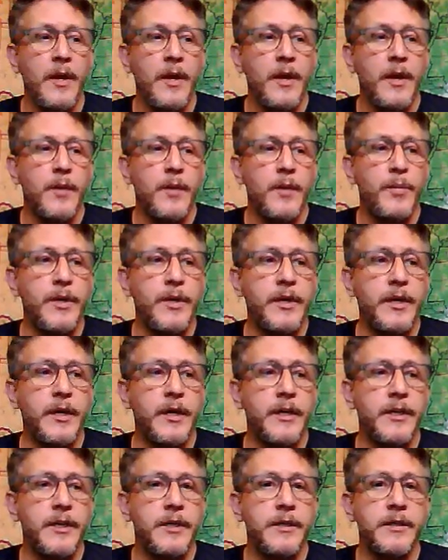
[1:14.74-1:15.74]

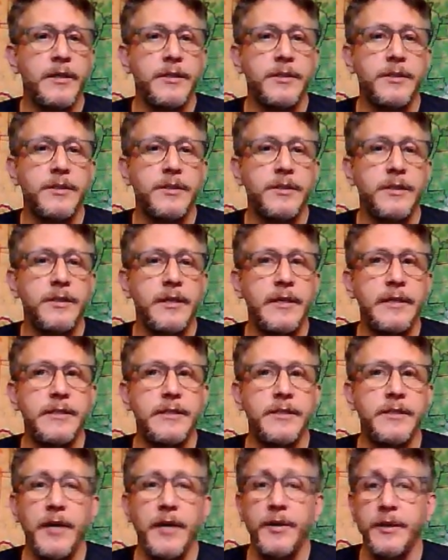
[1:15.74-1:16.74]
because I
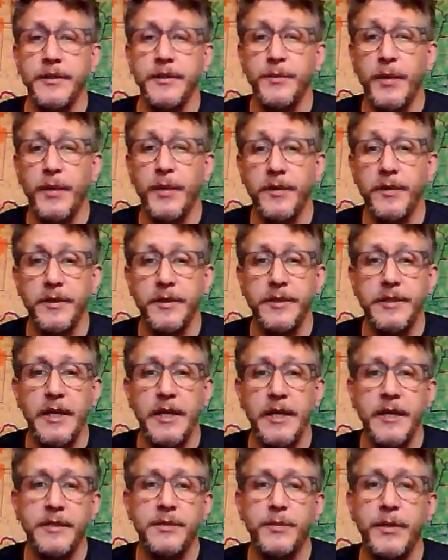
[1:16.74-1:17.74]
think it's better than a test,
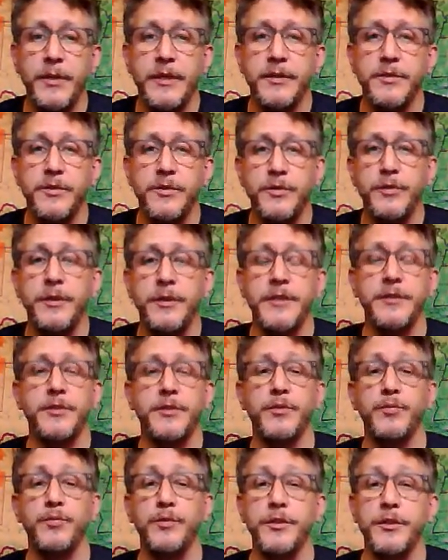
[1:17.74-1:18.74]
because a student gets to
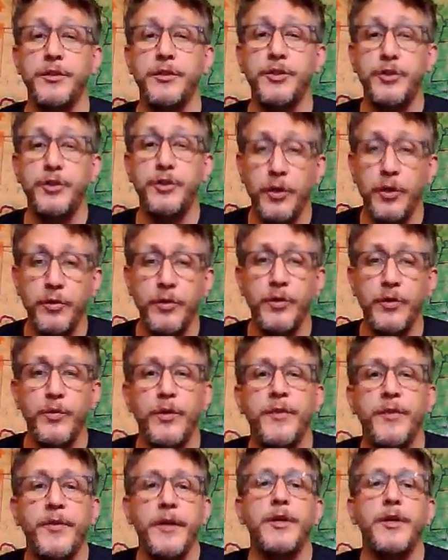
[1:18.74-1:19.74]
really show you what they
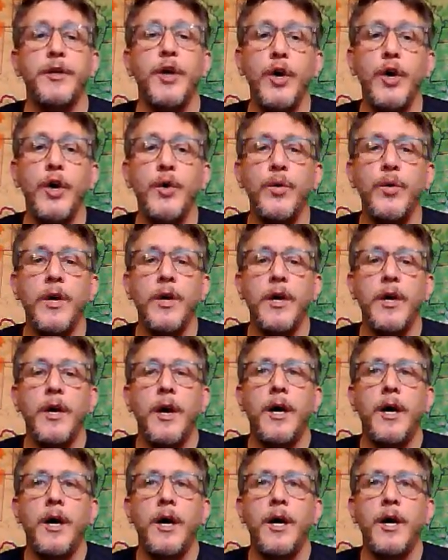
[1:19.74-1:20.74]
know
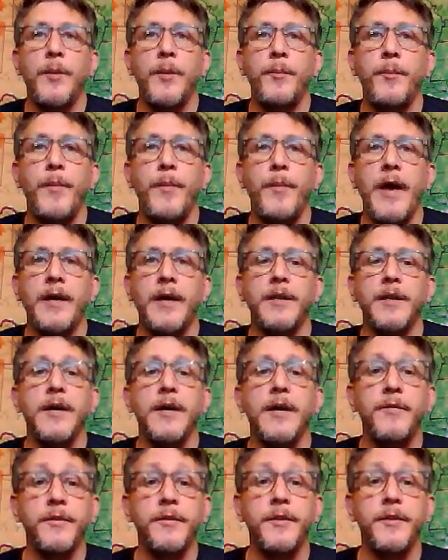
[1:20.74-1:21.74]
at a level
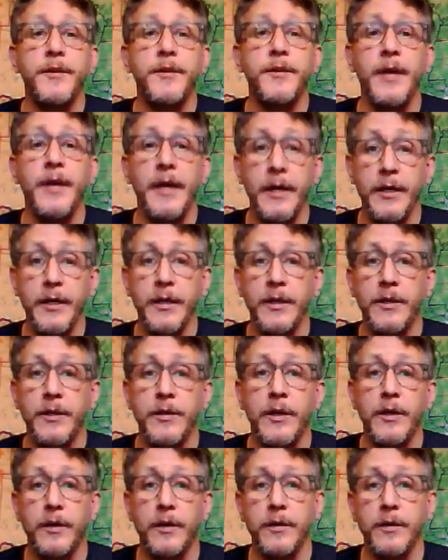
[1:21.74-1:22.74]
that they
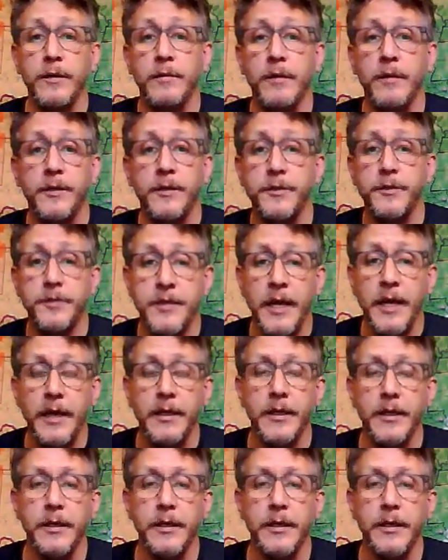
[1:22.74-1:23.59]
are understanding.